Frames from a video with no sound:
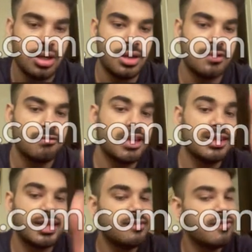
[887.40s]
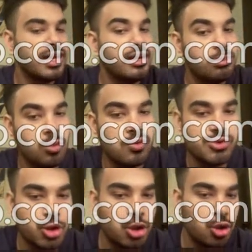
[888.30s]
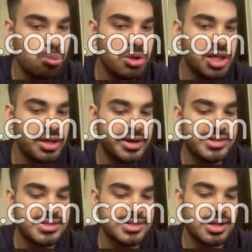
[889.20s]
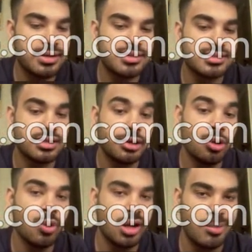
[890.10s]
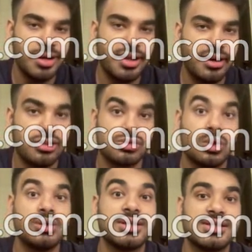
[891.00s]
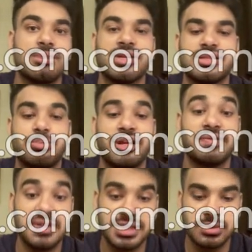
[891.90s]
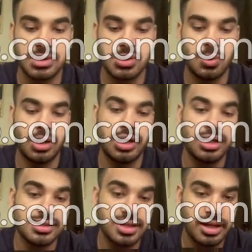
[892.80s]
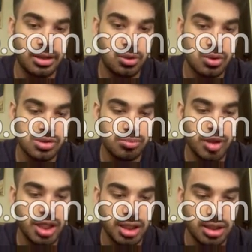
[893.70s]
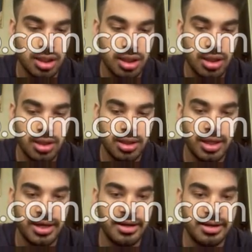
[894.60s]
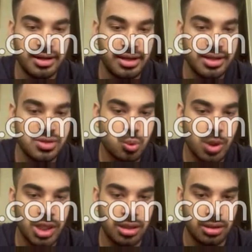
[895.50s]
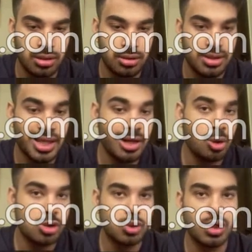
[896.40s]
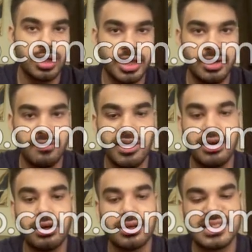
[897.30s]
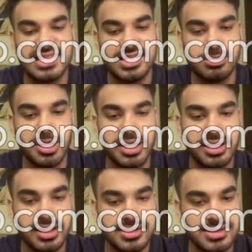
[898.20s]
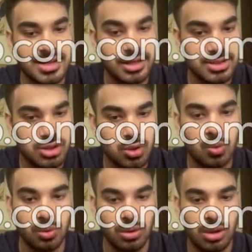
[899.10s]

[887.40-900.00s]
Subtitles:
When it moves on to B, it sees that this is a new element that is not the same as the previous one. So what it does, it goes B and it creates 1. Then also again when it sees B, it creates it as 2.